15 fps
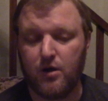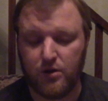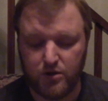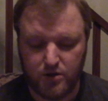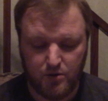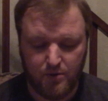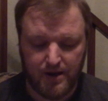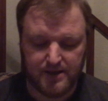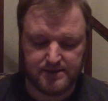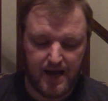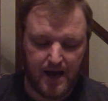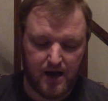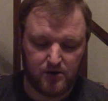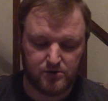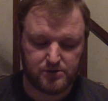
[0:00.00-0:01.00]
U.S.
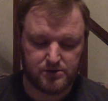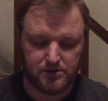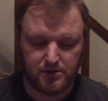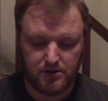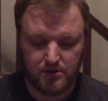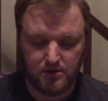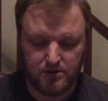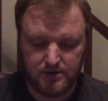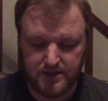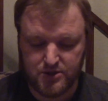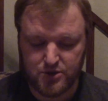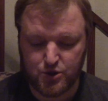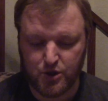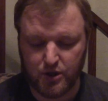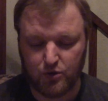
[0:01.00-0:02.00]
House
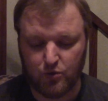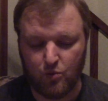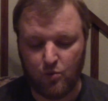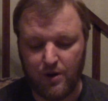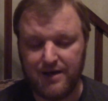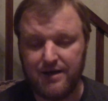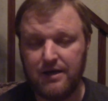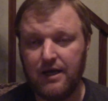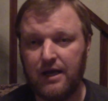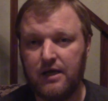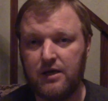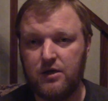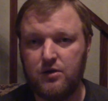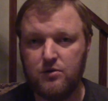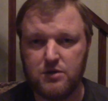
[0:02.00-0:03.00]
District 1
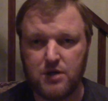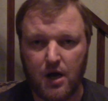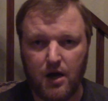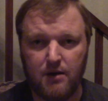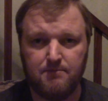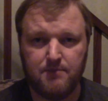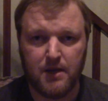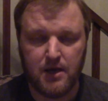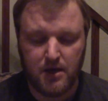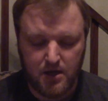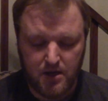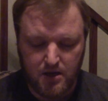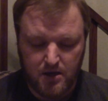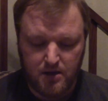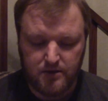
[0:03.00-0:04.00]
in Utah.
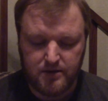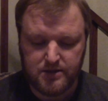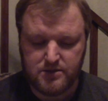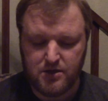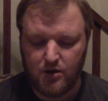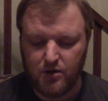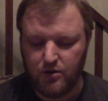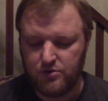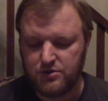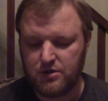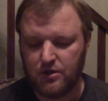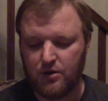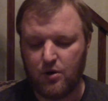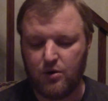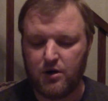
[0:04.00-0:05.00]
This includes the
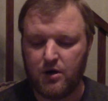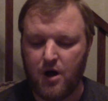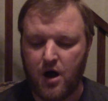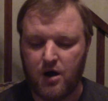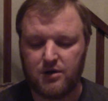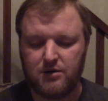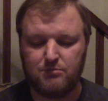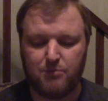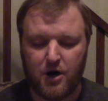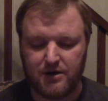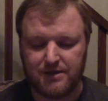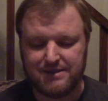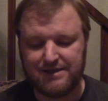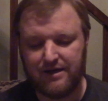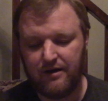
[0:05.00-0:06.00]
Logan, Ogden, Park
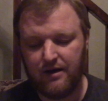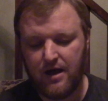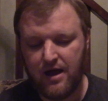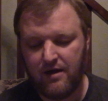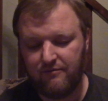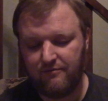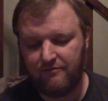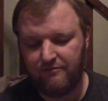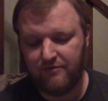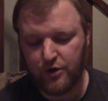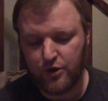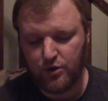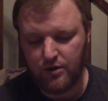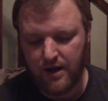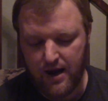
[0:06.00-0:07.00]
City, and
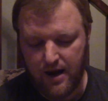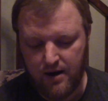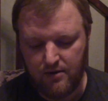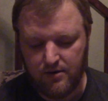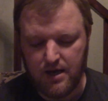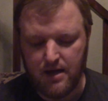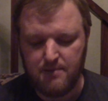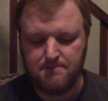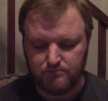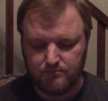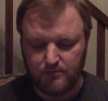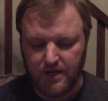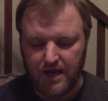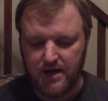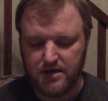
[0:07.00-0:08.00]
Vernal area.
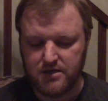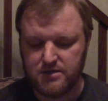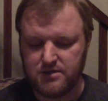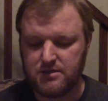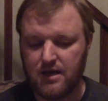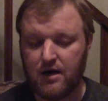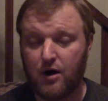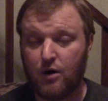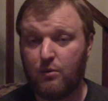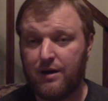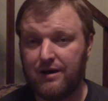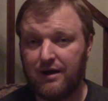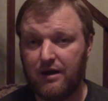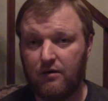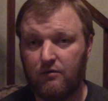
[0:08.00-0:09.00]
Candidates that are
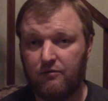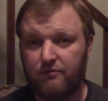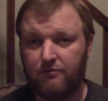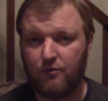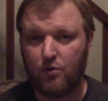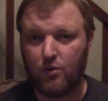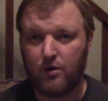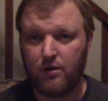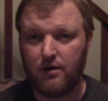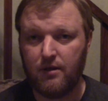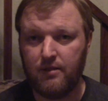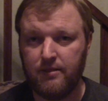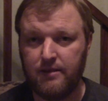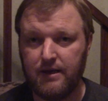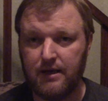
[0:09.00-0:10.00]
running for
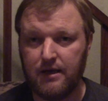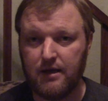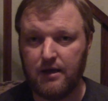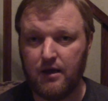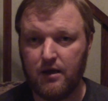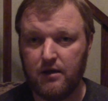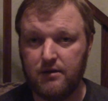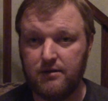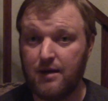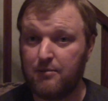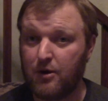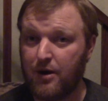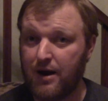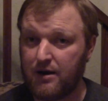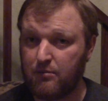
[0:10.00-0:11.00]
the
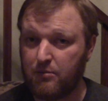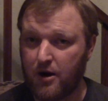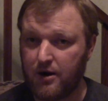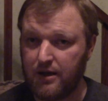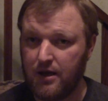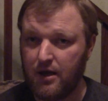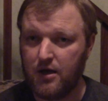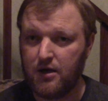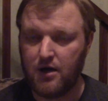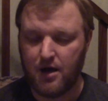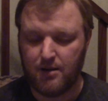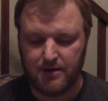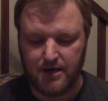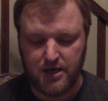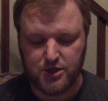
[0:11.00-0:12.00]
Democratic Party
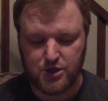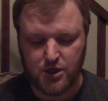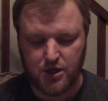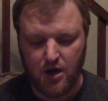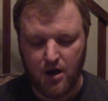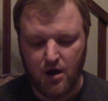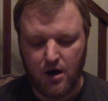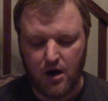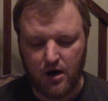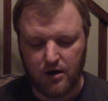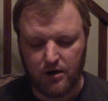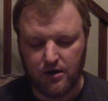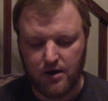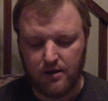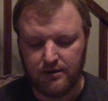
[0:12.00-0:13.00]
nomination
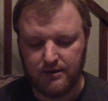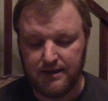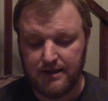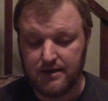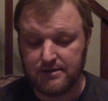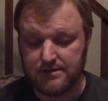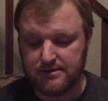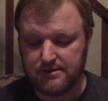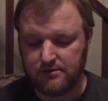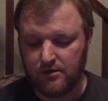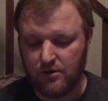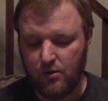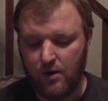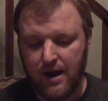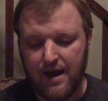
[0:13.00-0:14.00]
are Lee
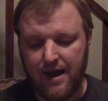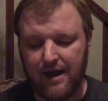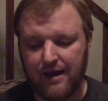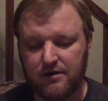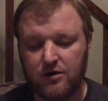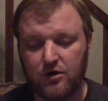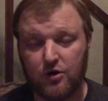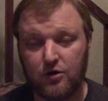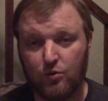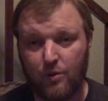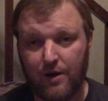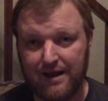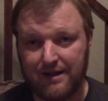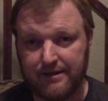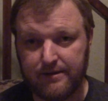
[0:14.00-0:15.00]
Castillo and Kurt
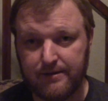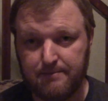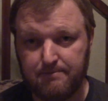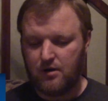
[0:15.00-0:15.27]
Weiland.